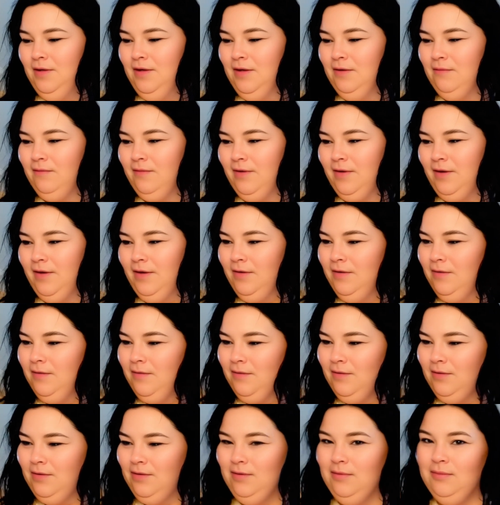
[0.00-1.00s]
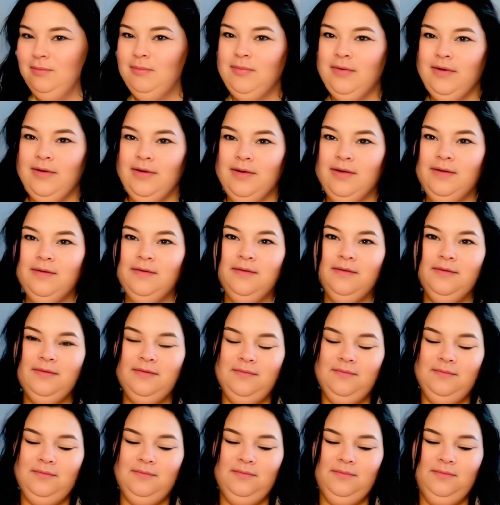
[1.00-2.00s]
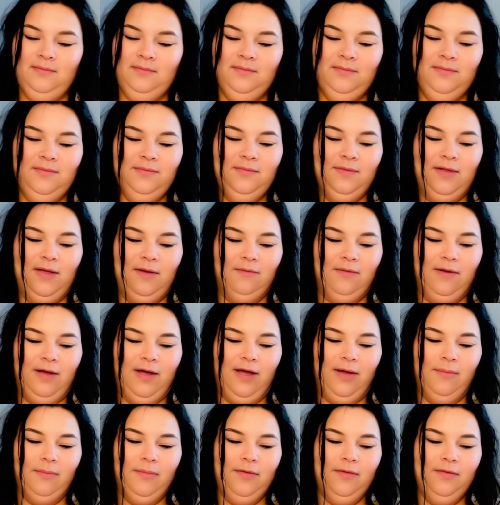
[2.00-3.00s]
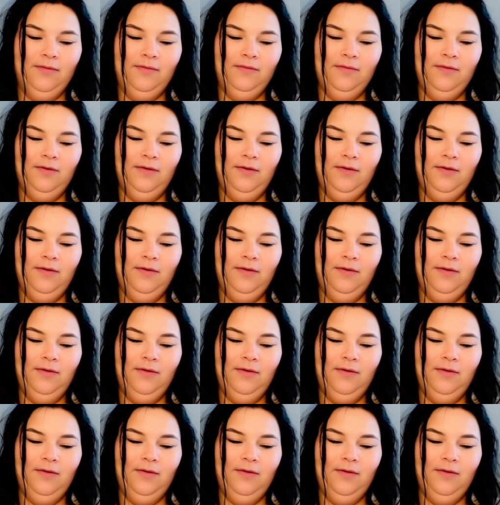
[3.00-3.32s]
ready, but that will happen.